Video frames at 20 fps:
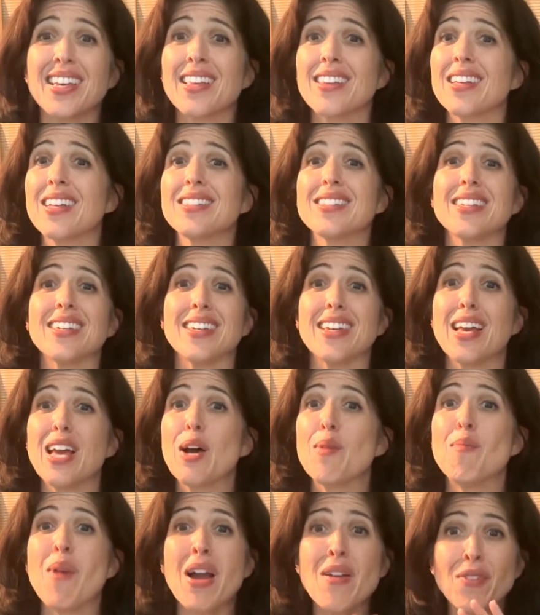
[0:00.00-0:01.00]
That's it.
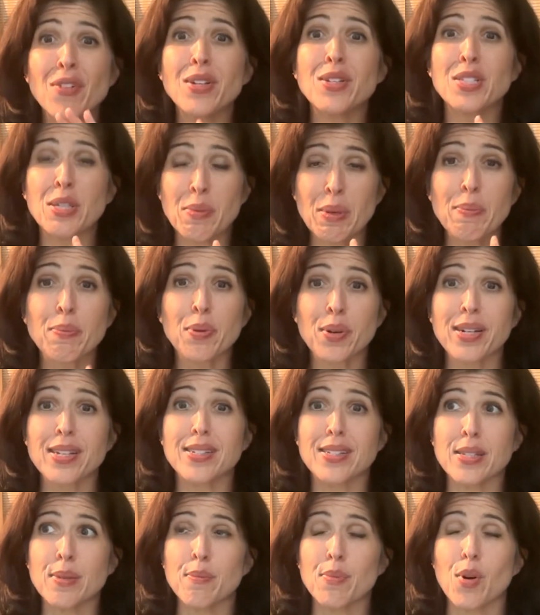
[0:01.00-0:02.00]
Mindfulness can be pretty
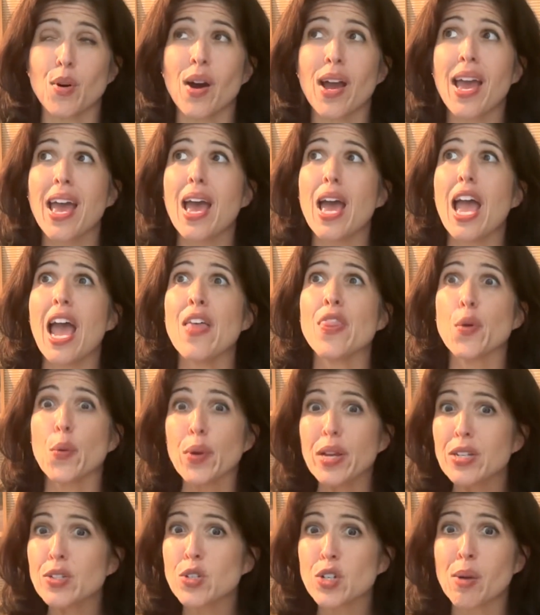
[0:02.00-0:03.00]
simple. And the
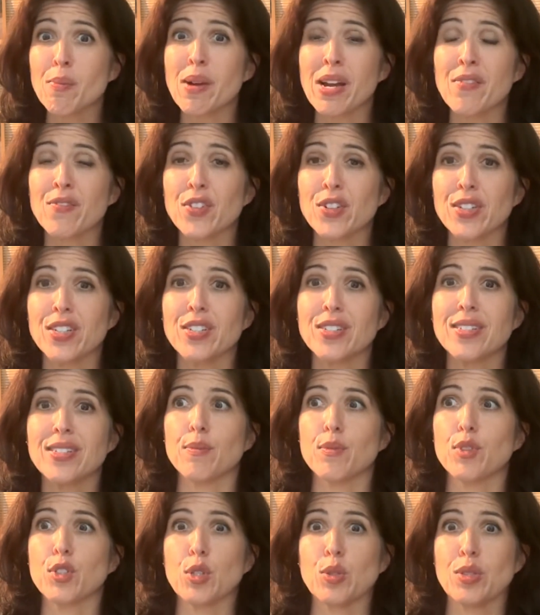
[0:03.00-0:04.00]
research on mindfulness
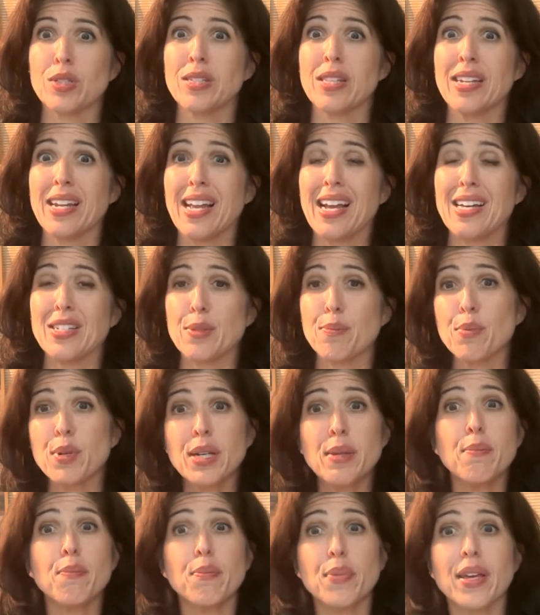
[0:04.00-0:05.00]
shows us that it has a
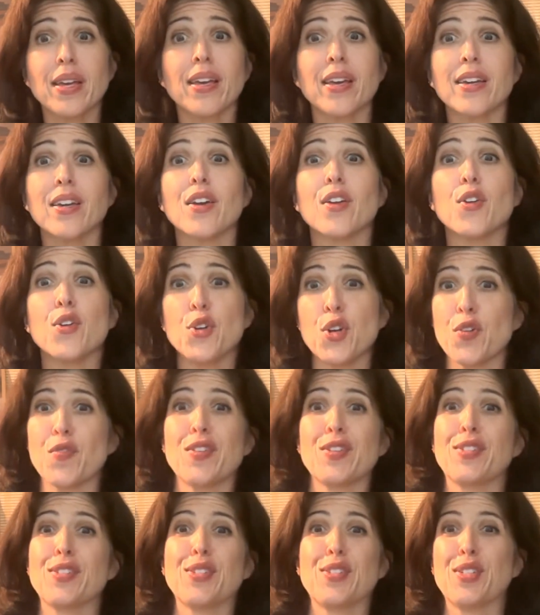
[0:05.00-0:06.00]
pretty big nervous
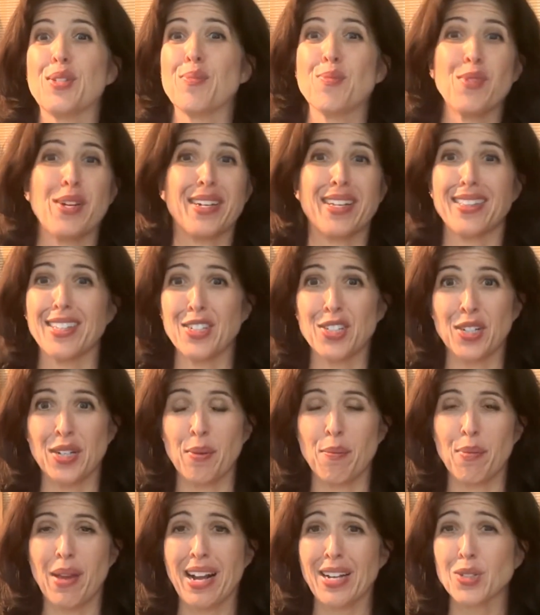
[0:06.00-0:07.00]
system regulation
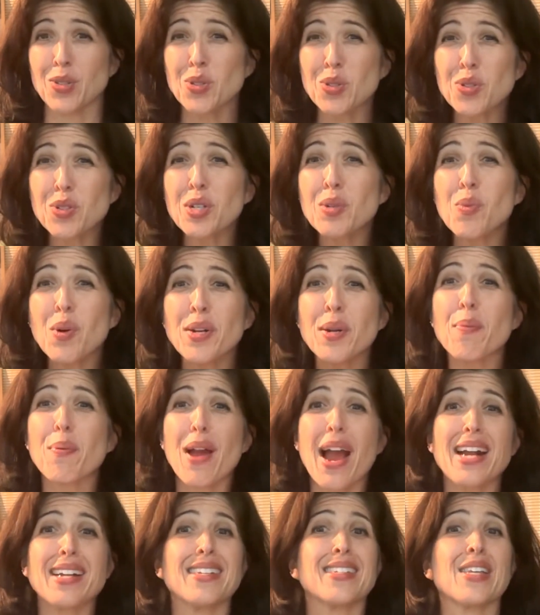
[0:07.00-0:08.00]
impact. So it's a good one to
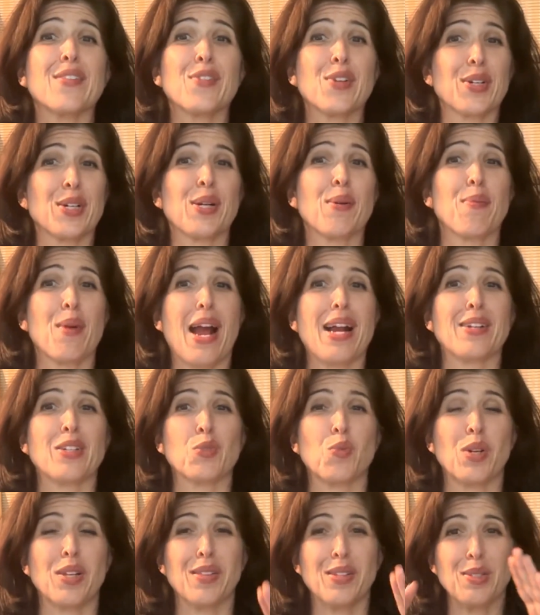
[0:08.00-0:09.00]
practice if you're going to practice
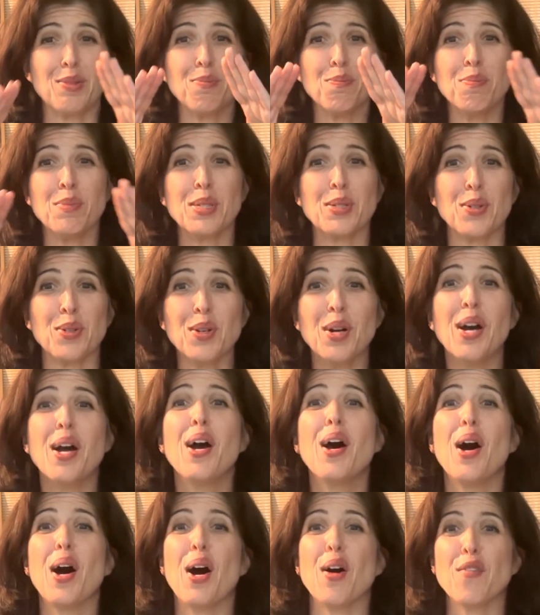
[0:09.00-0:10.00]
one of these middle
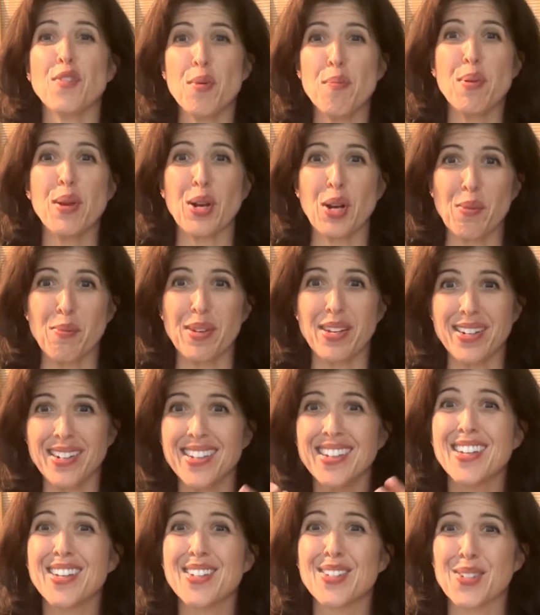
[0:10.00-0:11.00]
of the pyramid
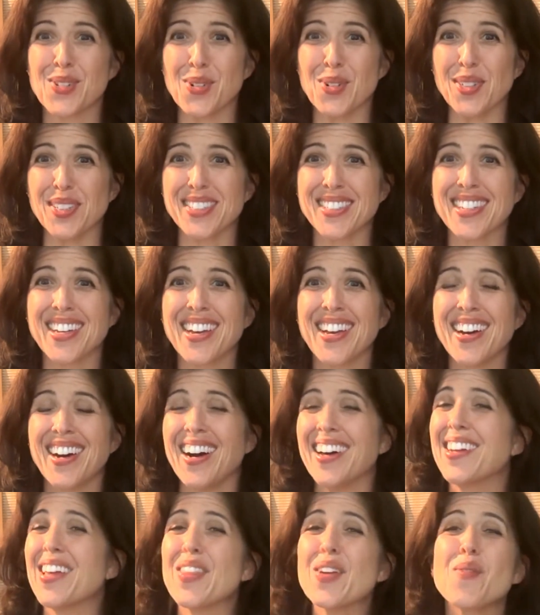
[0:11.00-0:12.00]
tools.
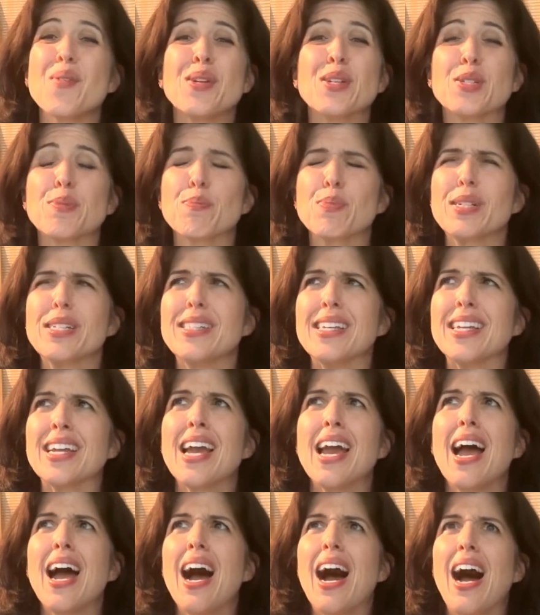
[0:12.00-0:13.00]
Another one is breathing.
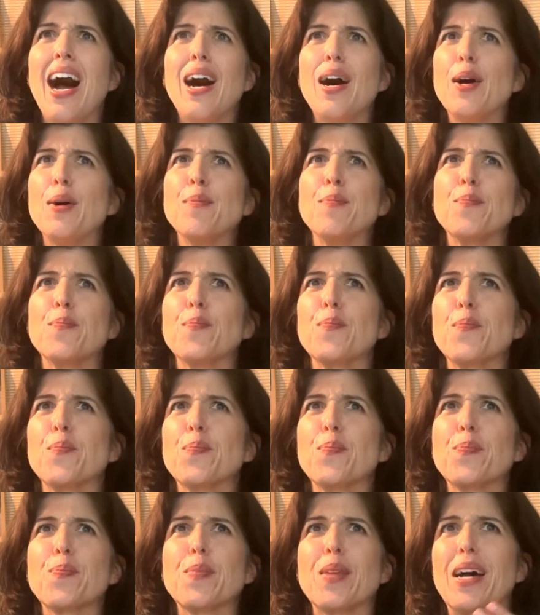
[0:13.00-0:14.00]
Um,
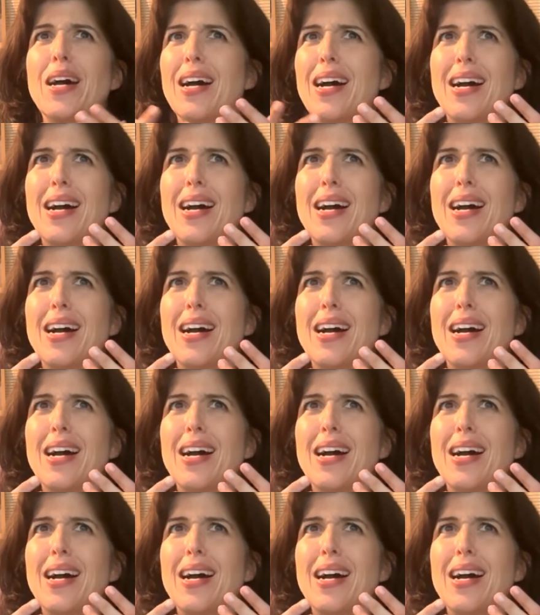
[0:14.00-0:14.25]
I,